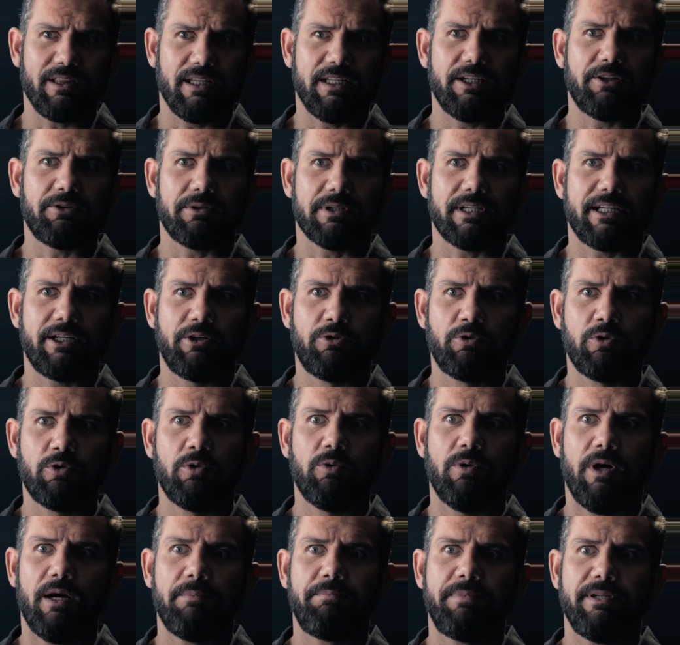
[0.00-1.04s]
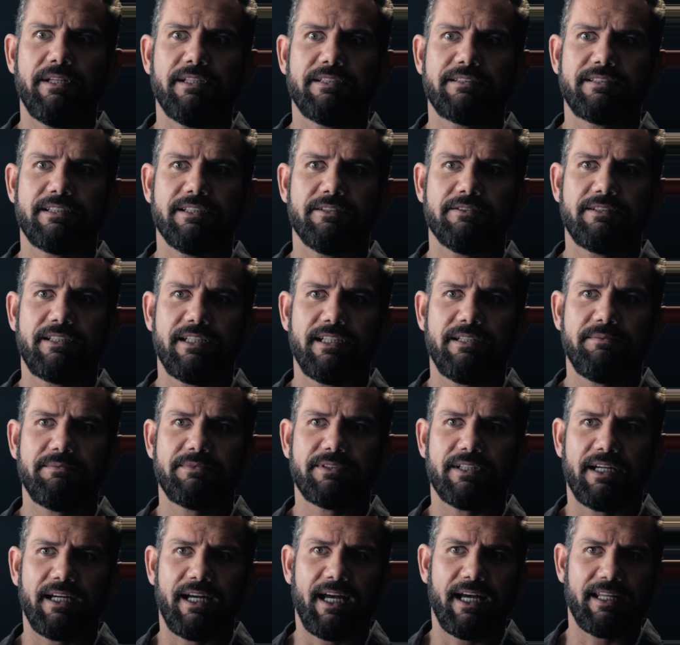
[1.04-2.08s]
so I literally grew up in the SEAL
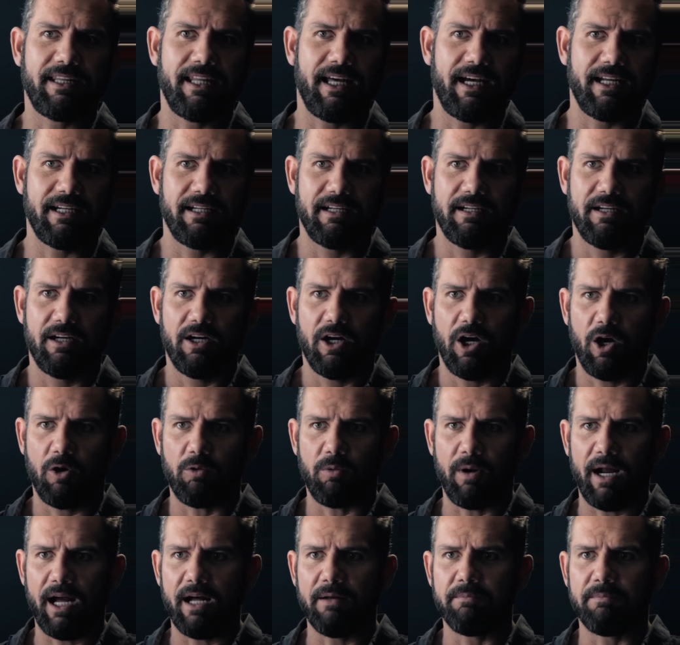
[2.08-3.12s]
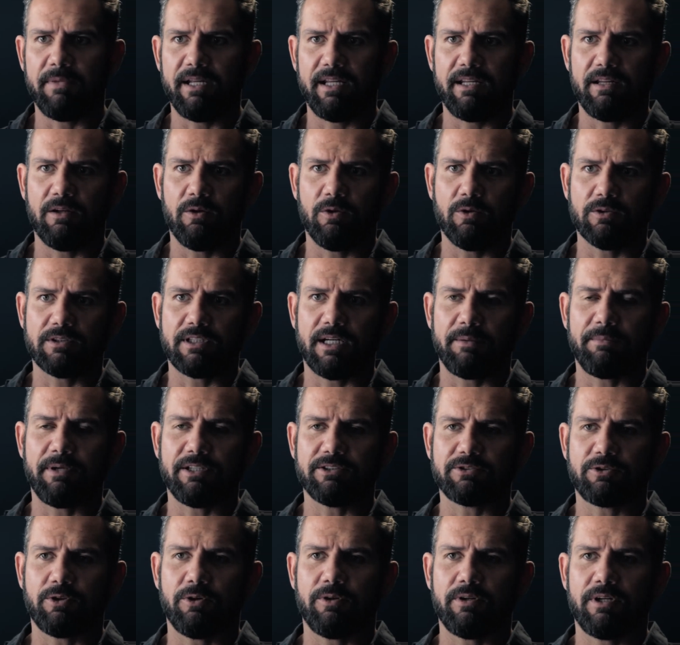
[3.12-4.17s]
teams. I had that around me the whole time
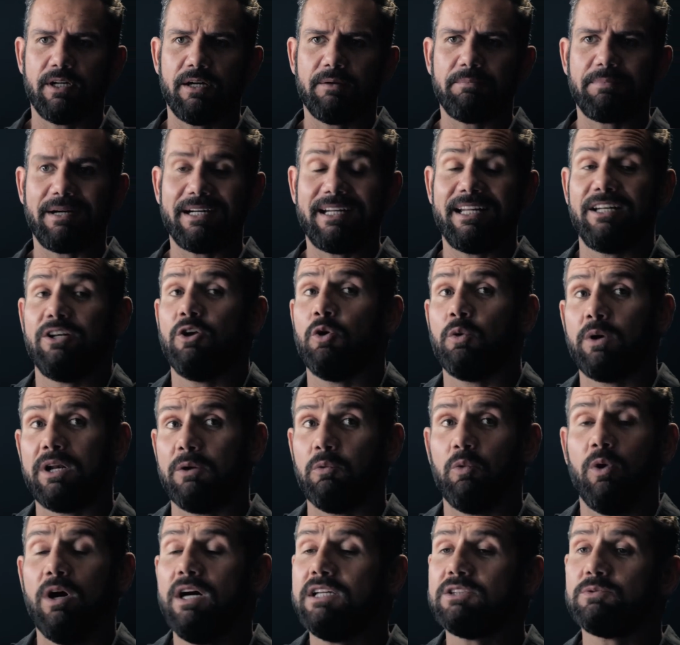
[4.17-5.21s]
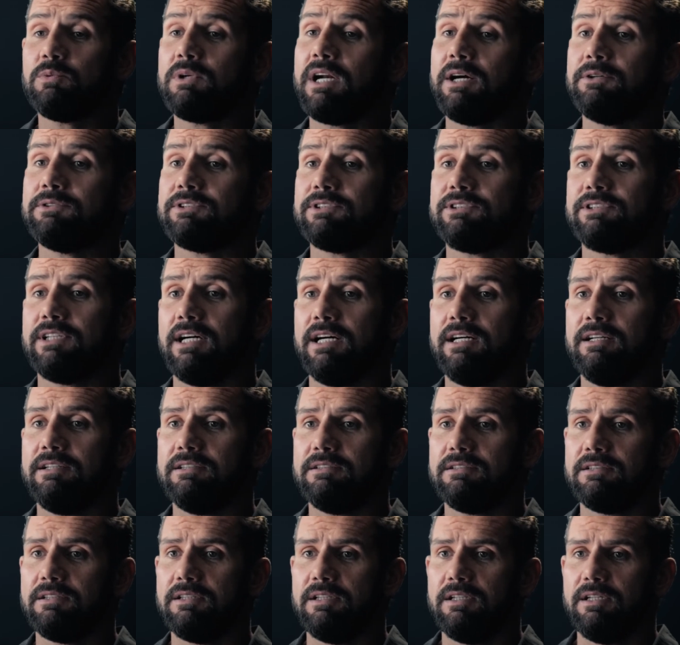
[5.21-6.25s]
I was growing up. I didn't know what it was when I was a
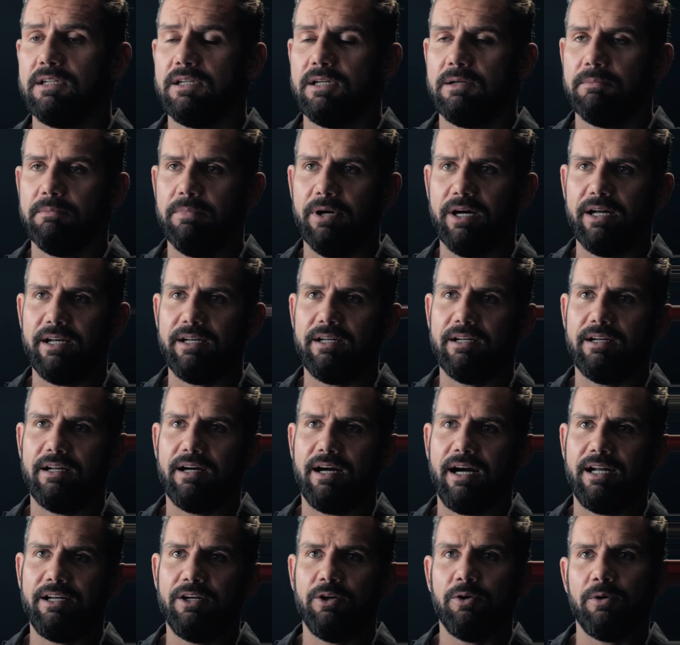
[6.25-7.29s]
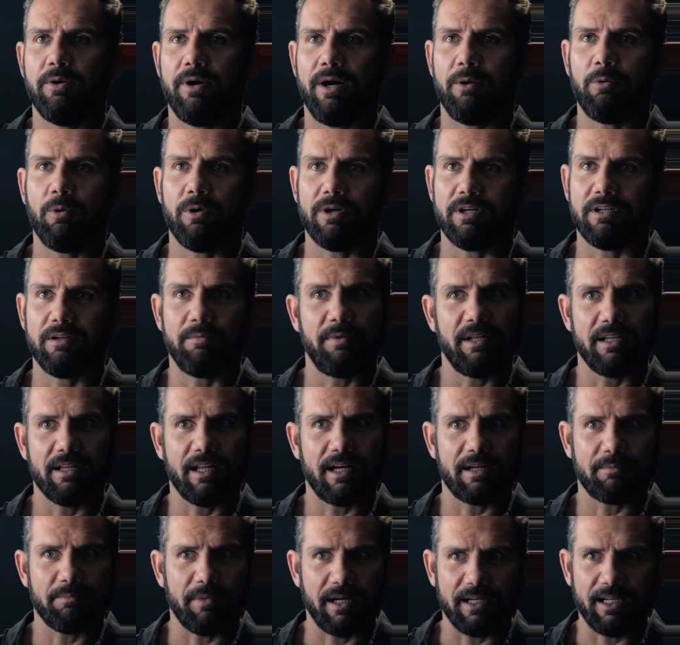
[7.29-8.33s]
child, but I knew I wanted to be
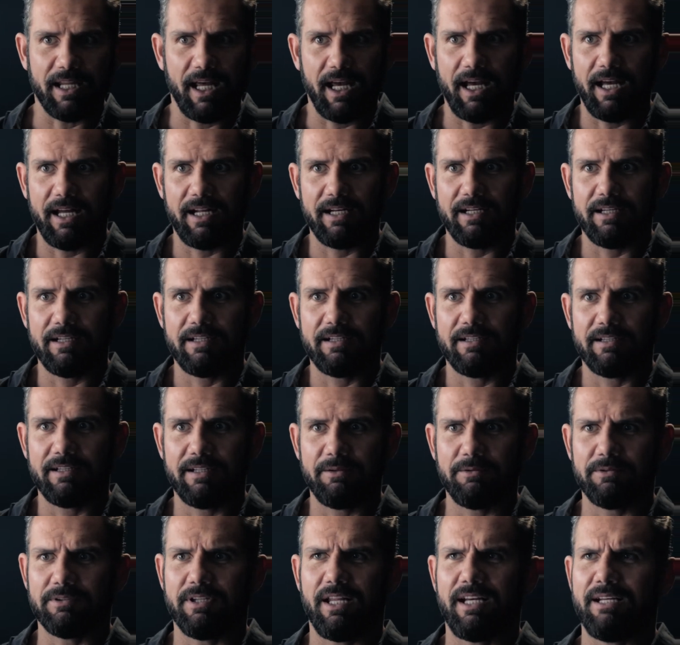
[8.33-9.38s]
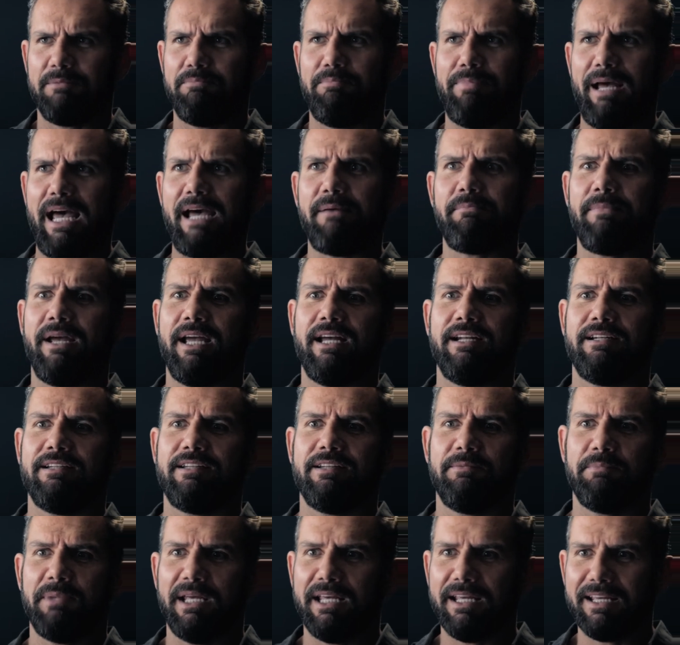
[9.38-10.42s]
like my dad. He was like Batman
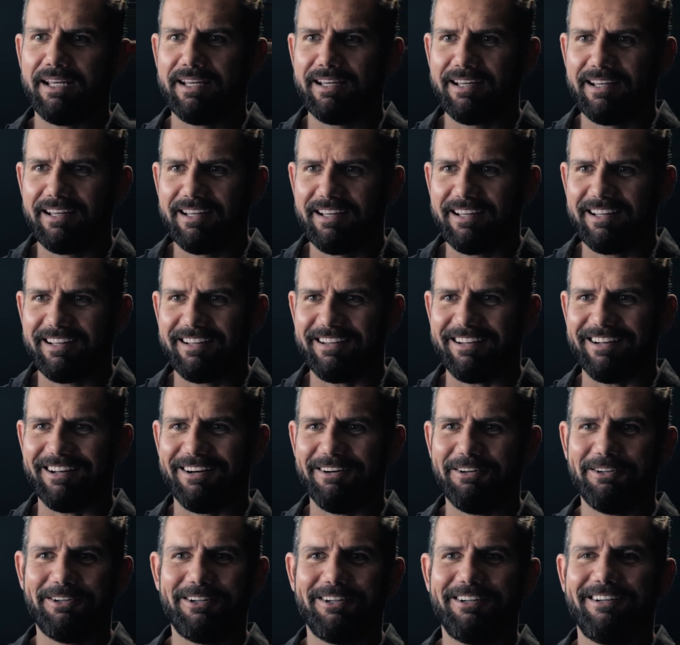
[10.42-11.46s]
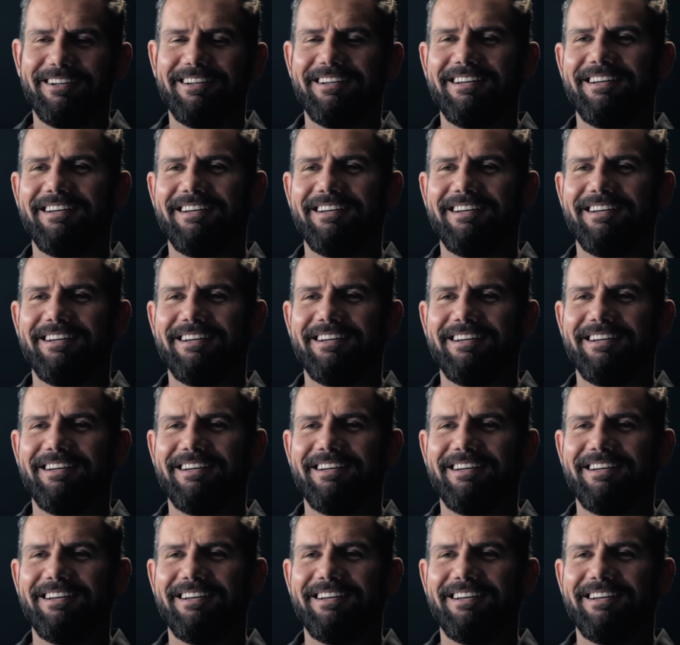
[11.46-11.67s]
to me, you know?